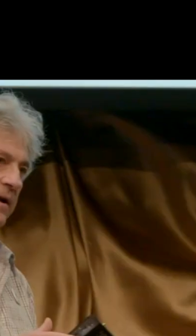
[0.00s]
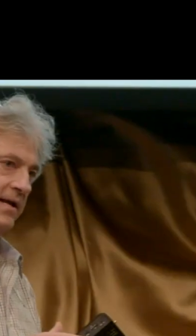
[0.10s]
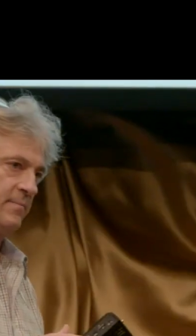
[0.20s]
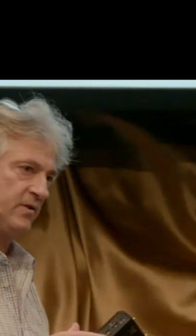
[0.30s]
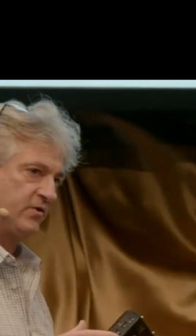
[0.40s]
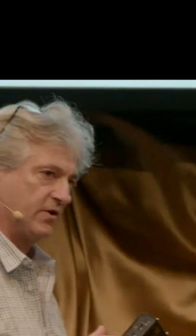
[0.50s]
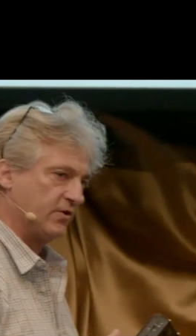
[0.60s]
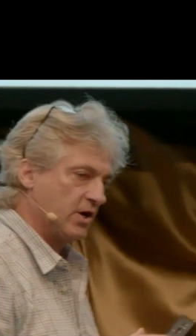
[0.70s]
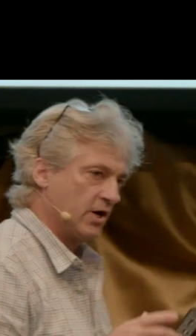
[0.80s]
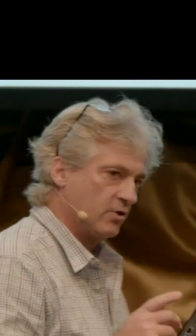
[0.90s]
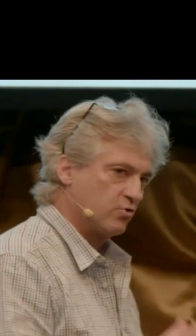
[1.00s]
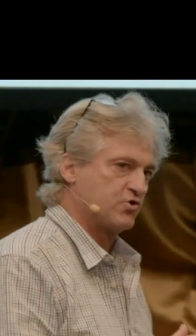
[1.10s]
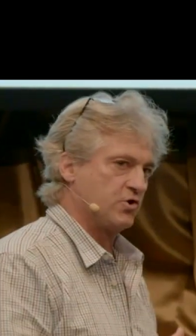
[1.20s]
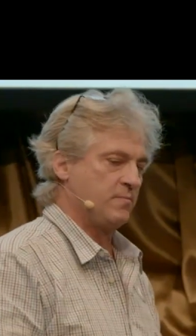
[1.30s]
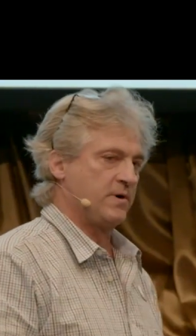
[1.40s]
limited to
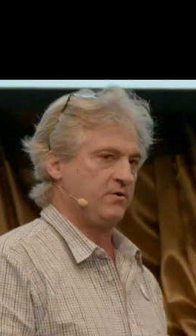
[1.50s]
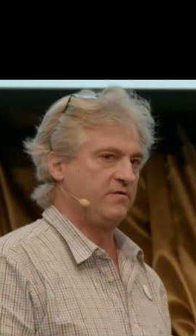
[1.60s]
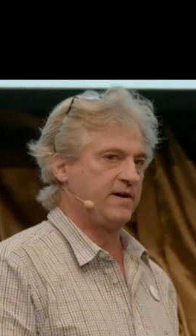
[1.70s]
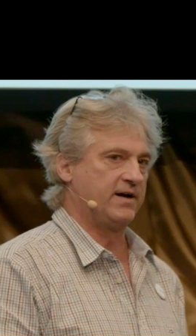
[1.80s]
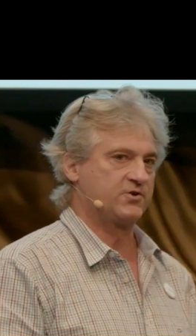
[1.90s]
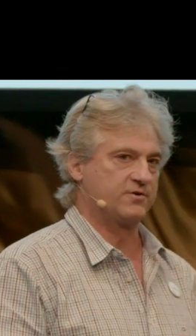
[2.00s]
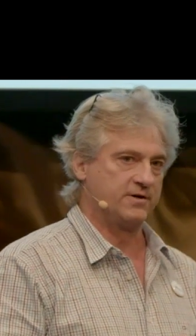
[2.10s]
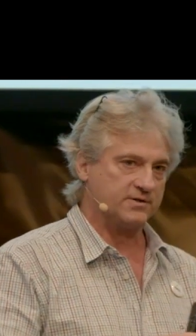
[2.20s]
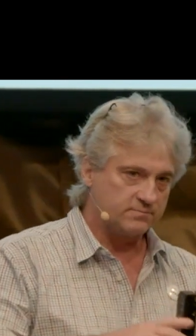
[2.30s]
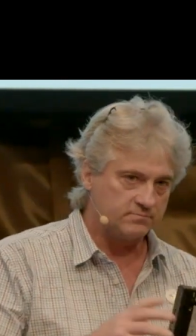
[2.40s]
some manufacturer's